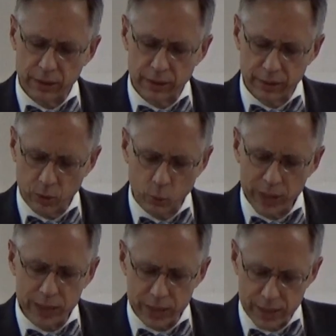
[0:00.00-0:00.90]
their
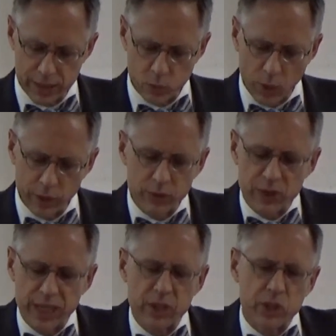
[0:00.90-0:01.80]
weaknesses. One who
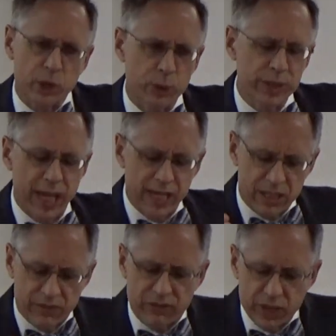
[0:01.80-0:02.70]
seeks to create
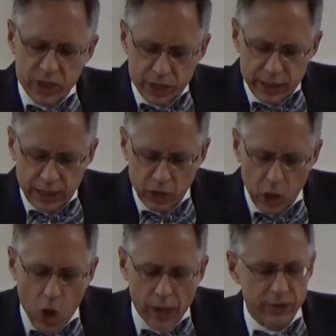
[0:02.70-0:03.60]
division and
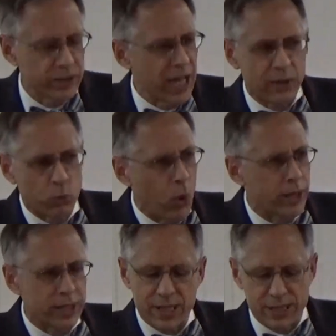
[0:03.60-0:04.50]
loss, not
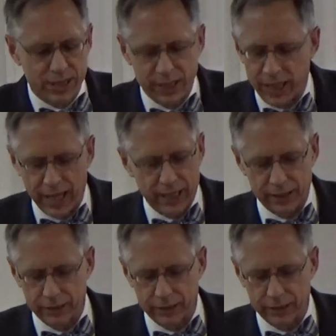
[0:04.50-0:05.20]
oneness and gain.